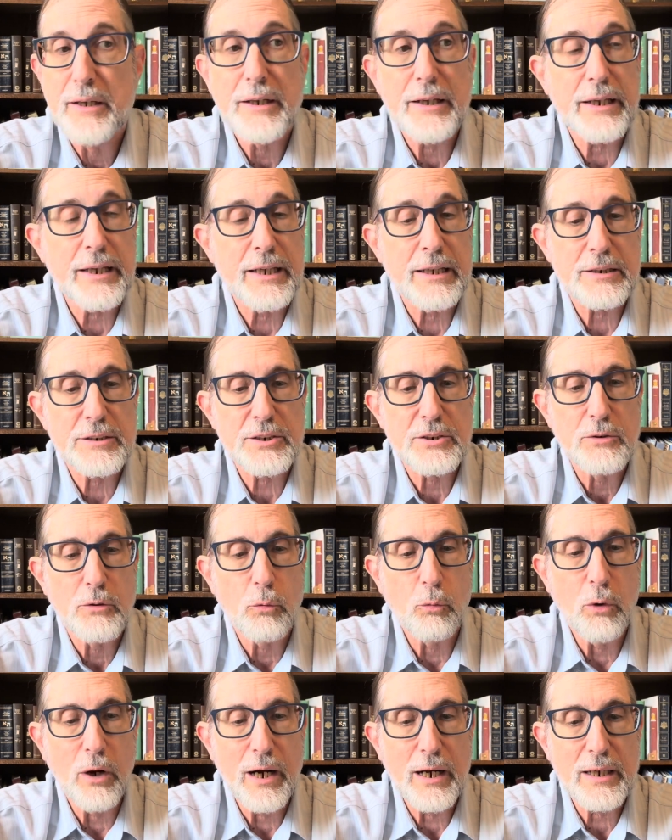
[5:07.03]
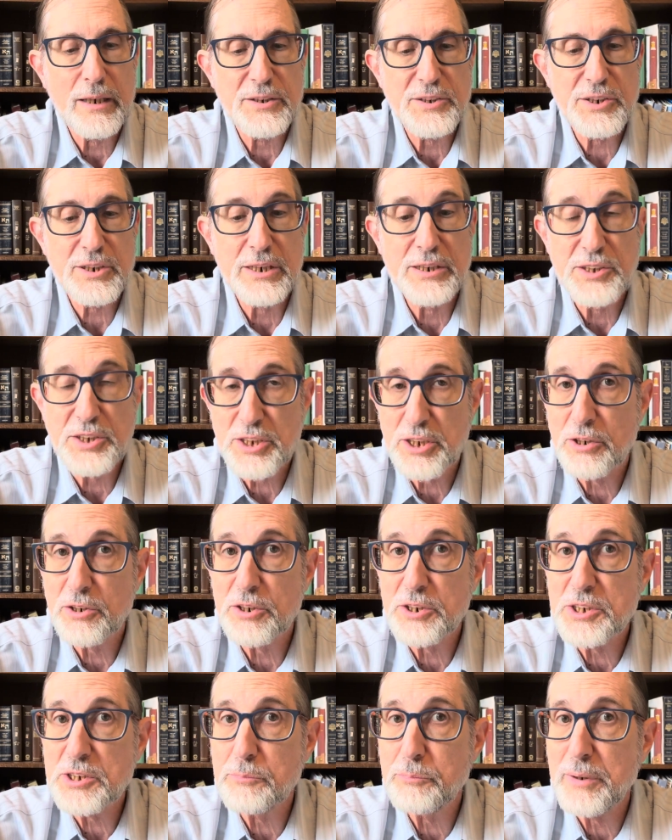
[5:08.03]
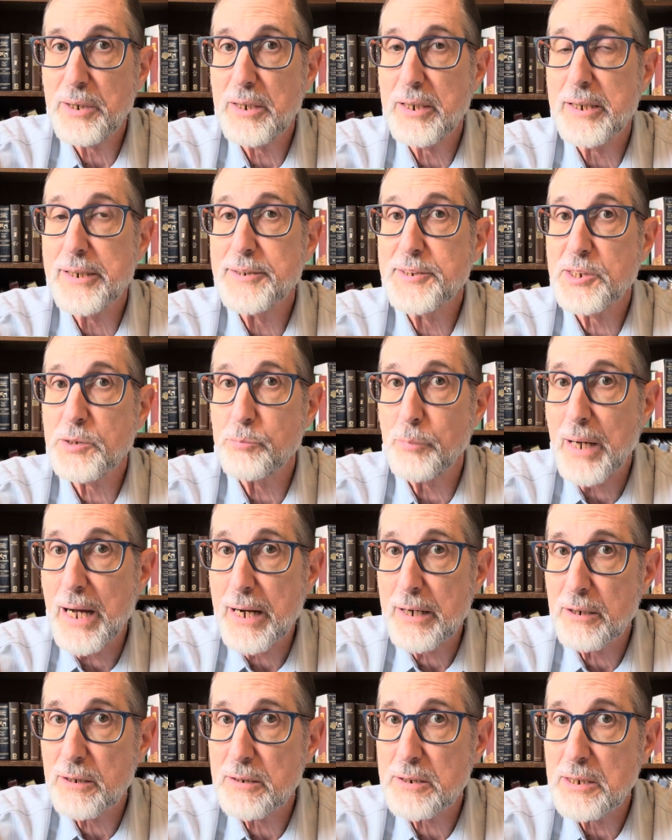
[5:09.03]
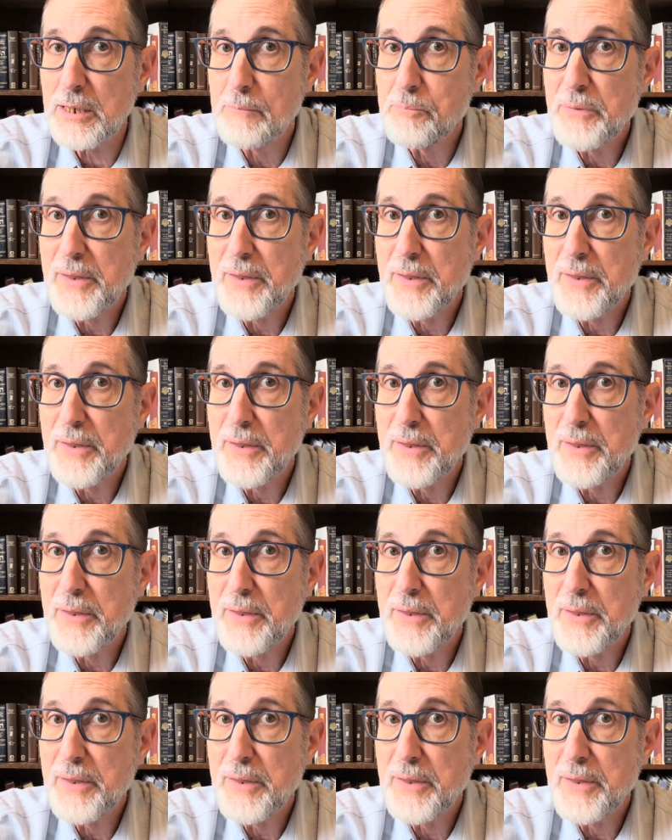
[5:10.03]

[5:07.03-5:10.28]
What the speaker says: It was considered to be inspired.